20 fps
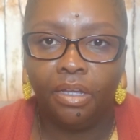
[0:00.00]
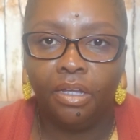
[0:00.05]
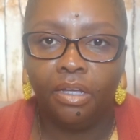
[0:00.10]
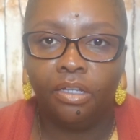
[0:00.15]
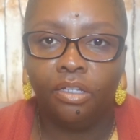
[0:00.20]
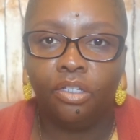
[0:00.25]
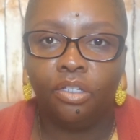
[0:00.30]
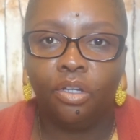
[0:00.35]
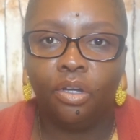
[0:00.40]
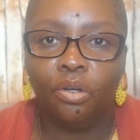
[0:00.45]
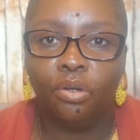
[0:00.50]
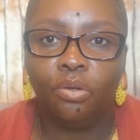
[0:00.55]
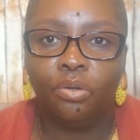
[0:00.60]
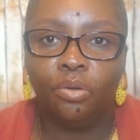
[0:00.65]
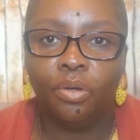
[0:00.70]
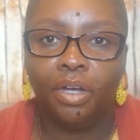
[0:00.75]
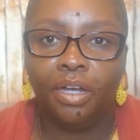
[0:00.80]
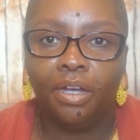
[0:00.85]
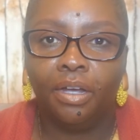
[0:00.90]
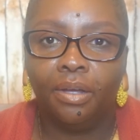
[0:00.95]

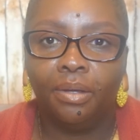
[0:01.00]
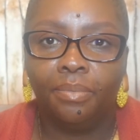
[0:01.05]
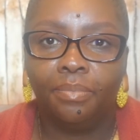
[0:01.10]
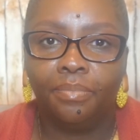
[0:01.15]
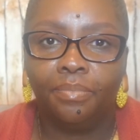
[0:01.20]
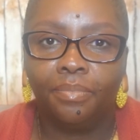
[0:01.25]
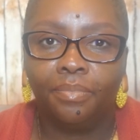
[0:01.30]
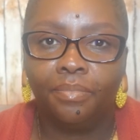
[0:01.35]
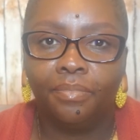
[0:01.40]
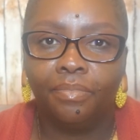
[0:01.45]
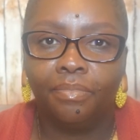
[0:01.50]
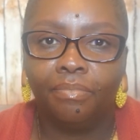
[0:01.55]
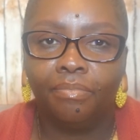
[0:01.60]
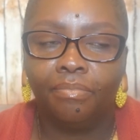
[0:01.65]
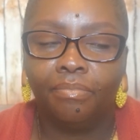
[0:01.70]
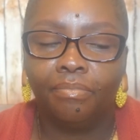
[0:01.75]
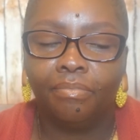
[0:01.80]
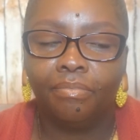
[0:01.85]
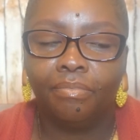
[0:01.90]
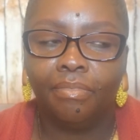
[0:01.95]
So, um...
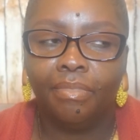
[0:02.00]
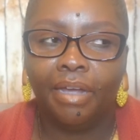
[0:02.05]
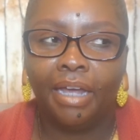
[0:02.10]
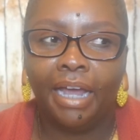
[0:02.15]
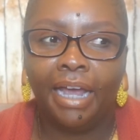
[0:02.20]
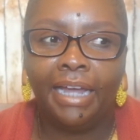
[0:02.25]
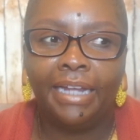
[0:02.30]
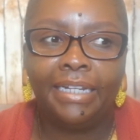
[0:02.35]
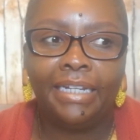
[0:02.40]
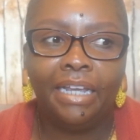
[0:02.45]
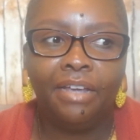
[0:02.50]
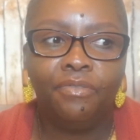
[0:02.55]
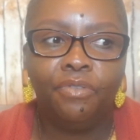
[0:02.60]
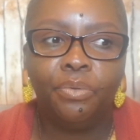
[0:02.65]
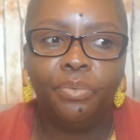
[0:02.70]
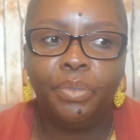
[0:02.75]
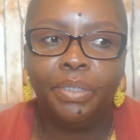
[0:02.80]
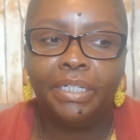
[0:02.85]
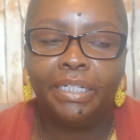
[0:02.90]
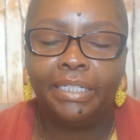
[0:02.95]
I never
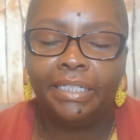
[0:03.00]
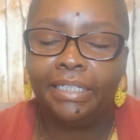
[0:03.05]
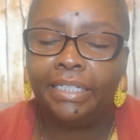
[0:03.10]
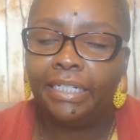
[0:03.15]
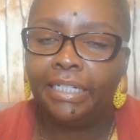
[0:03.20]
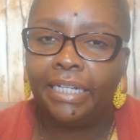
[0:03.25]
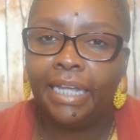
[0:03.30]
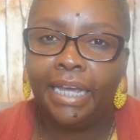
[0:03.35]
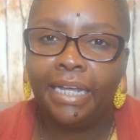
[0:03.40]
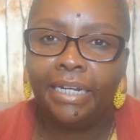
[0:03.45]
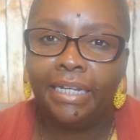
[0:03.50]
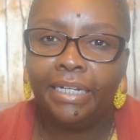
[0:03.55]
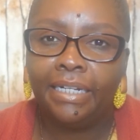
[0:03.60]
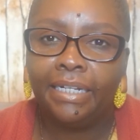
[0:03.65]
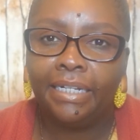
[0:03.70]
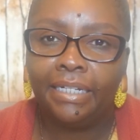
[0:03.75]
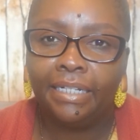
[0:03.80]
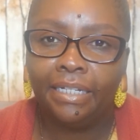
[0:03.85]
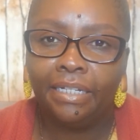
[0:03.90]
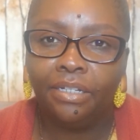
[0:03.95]
really looked at it
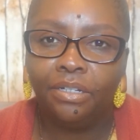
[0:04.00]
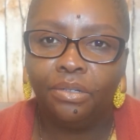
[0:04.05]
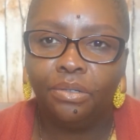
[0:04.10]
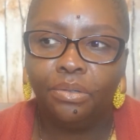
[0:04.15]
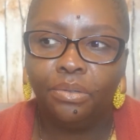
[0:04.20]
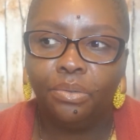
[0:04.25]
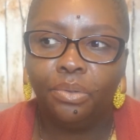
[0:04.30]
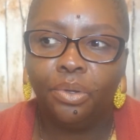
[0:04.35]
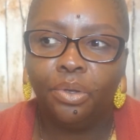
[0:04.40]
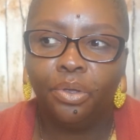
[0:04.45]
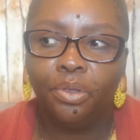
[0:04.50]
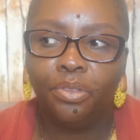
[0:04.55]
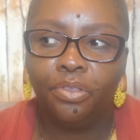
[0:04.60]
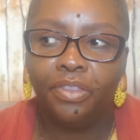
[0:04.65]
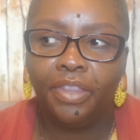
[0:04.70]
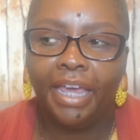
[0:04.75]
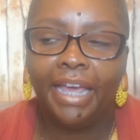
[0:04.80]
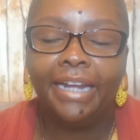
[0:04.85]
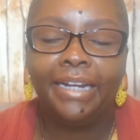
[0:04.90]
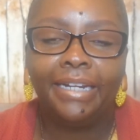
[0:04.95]
until
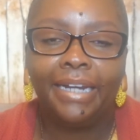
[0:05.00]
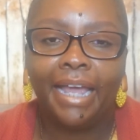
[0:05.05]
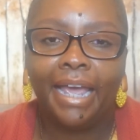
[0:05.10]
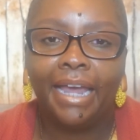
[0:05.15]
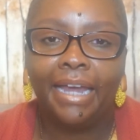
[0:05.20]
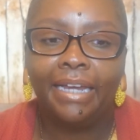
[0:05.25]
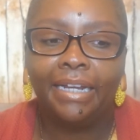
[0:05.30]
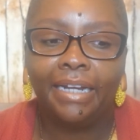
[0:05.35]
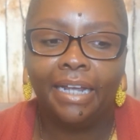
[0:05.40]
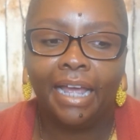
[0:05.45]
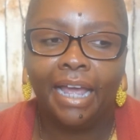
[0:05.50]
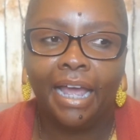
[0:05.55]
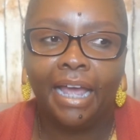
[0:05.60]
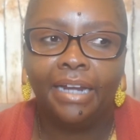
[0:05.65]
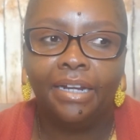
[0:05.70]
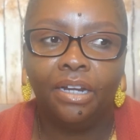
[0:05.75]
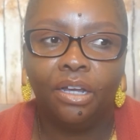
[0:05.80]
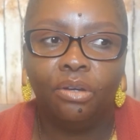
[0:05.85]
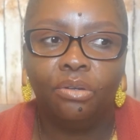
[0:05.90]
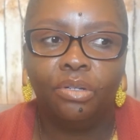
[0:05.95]
that night. I
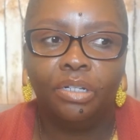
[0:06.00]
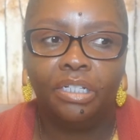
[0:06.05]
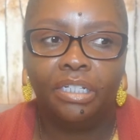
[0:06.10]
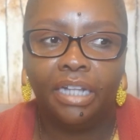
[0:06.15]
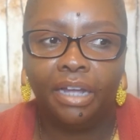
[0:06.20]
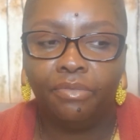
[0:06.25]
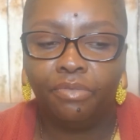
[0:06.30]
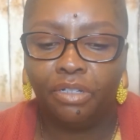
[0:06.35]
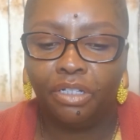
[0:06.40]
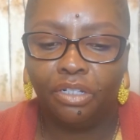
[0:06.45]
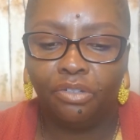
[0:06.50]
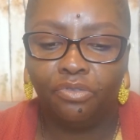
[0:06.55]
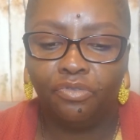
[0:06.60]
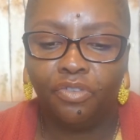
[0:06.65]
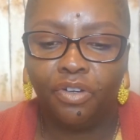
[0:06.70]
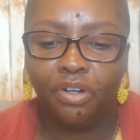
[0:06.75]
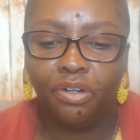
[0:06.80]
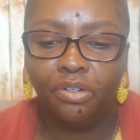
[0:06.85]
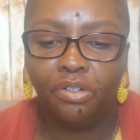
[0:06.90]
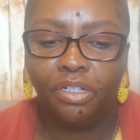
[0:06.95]
noticed that was the
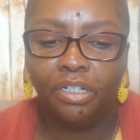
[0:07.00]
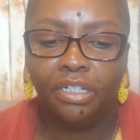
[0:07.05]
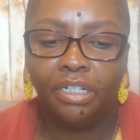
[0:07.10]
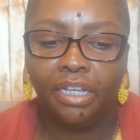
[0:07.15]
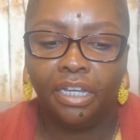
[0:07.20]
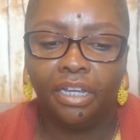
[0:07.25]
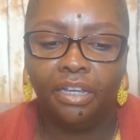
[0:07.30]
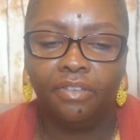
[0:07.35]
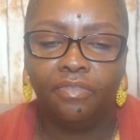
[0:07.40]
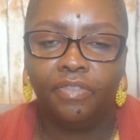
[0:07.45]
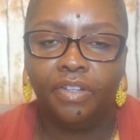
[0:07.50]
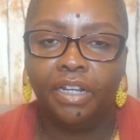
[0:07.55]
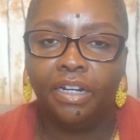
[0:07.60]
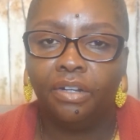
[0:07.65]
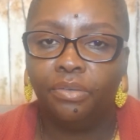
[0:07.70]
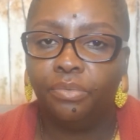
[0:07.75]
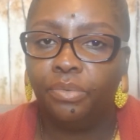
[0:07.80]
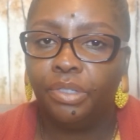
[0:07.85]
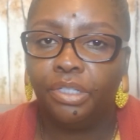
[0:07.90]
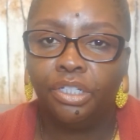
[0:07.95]
first gift and
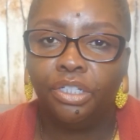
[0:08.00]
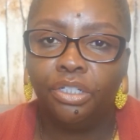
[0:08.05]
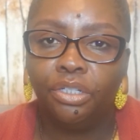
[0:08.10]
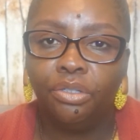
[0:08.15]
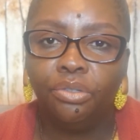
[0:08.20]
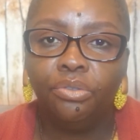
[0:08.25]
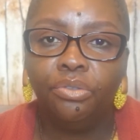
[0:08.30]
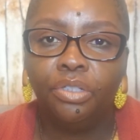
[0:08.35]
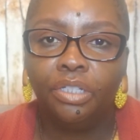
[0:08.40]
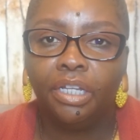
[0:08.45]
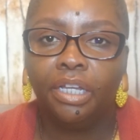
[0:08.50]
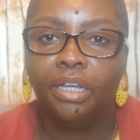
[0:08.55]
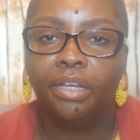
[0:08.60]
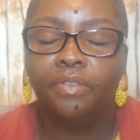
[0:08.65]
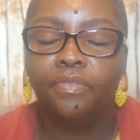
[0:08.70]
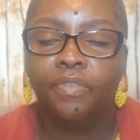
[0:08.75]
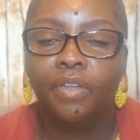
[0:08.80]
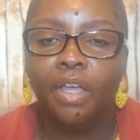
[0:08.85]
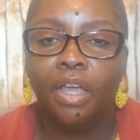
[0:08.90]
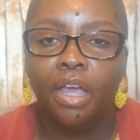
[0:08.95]
it was a used
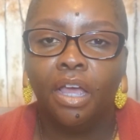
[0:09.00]
gift.